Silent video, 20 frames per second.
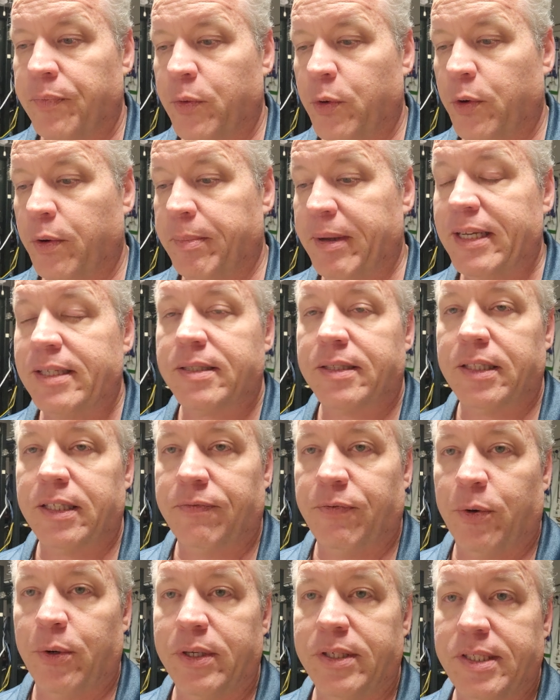or
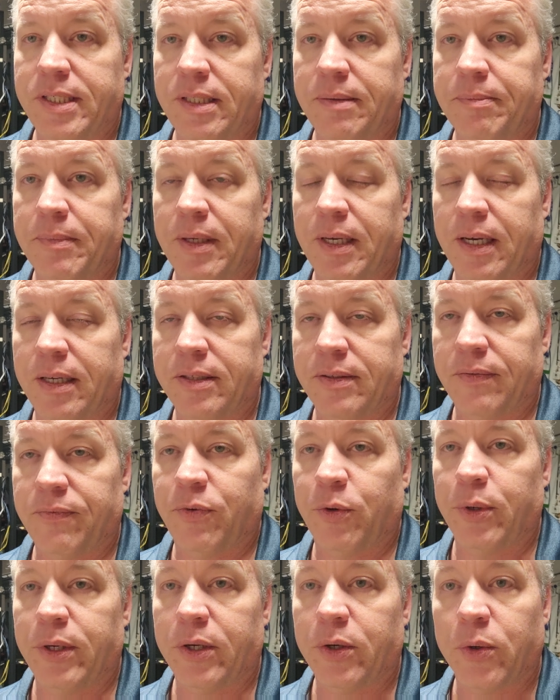basically
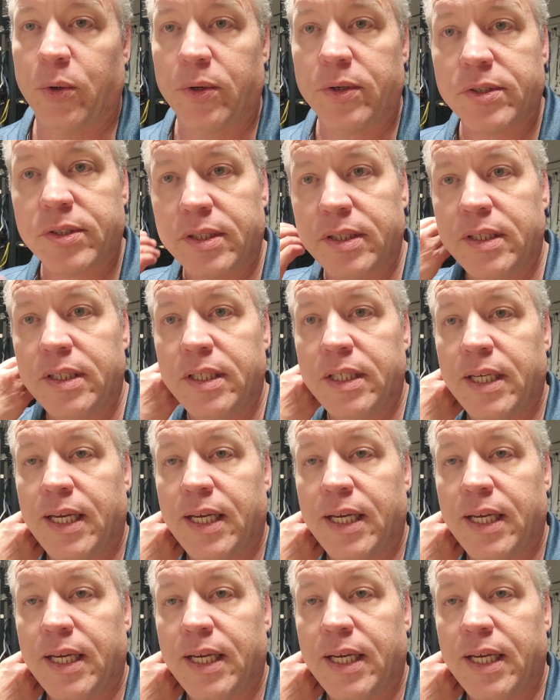40 cores.